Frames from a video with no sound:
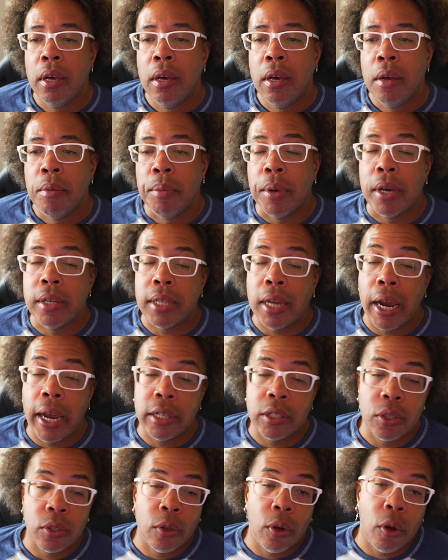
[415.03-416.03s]
because I
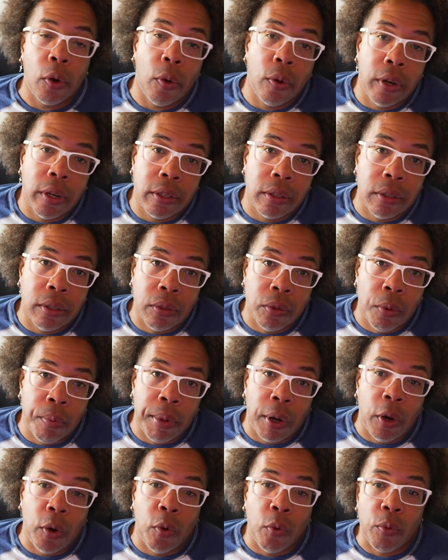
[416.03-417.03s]
actually started going into doing
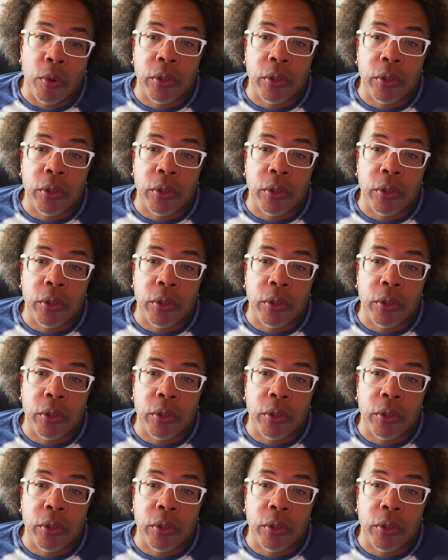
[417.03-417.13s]
my own